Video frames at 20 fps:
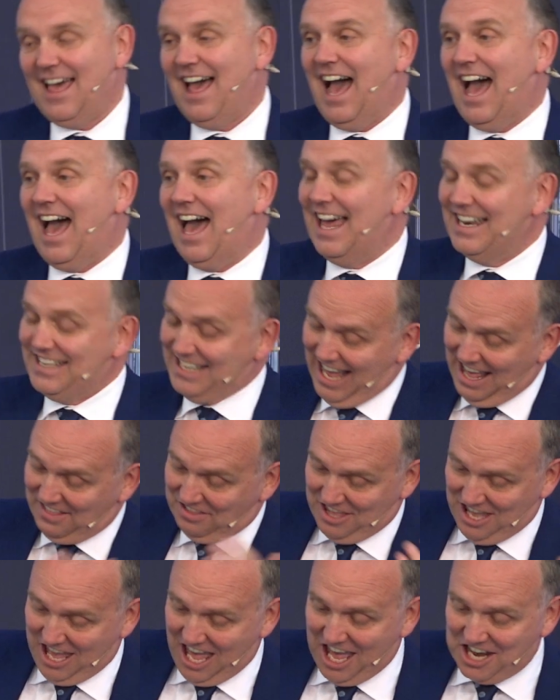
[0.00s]
And at
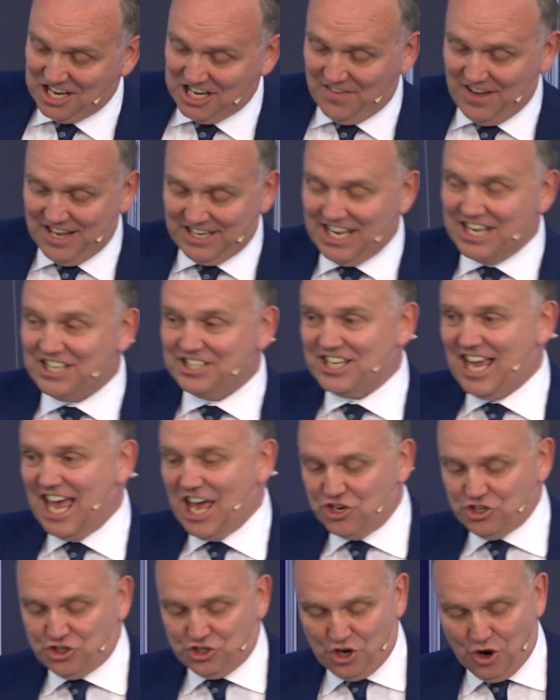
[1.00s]
the end of it, he
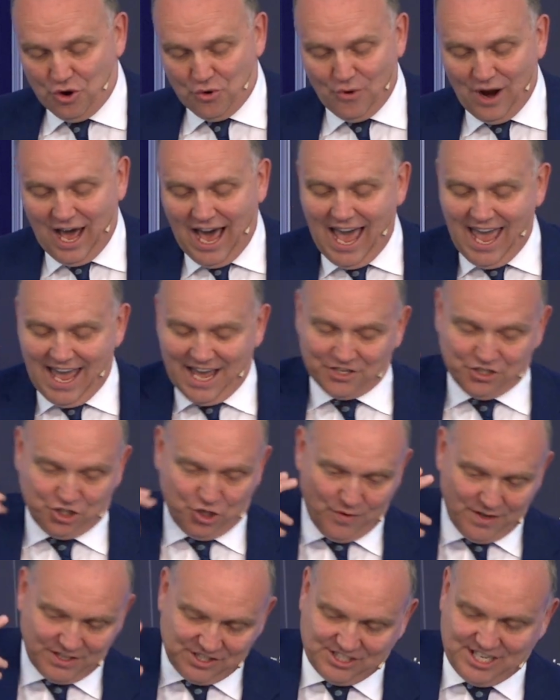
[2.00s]
sends Uriah to
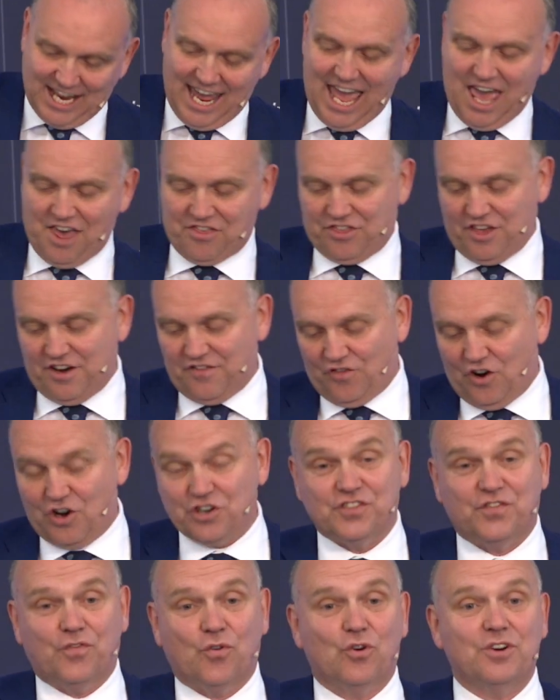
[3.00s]
his death in
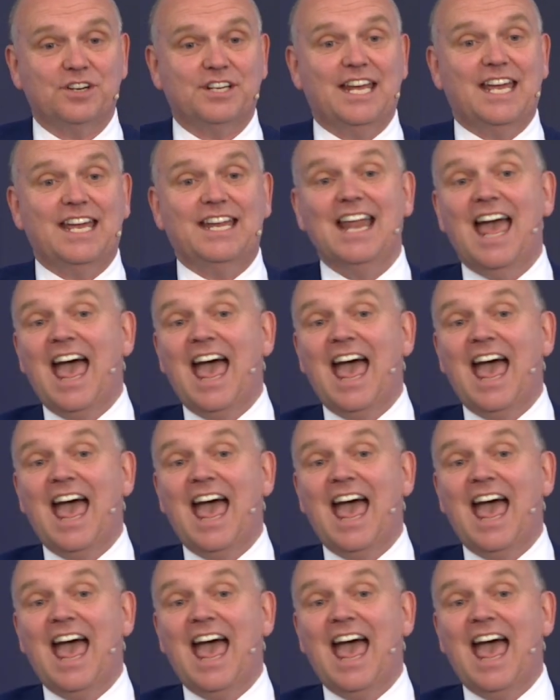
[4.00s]
verse 14.